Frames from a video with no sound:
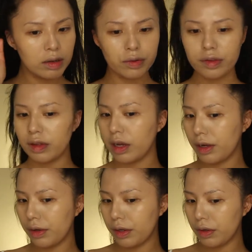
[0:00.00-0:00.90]
to see
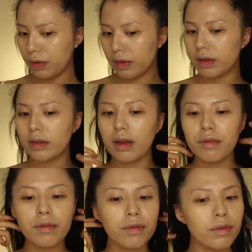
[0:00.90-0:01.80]
how it goes, because I
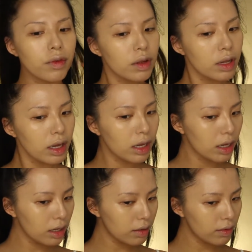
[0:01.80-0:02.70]
feel like
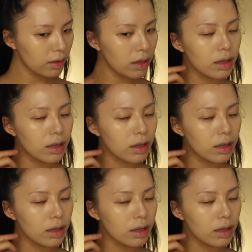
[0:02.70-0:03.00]
it's a